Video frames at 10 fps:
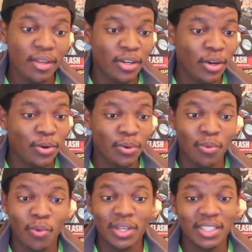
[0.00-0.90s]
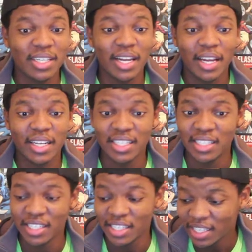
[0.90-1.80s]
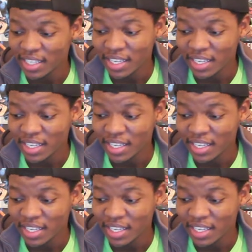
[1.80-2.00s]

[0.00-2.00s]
you know, it wasn't that easy.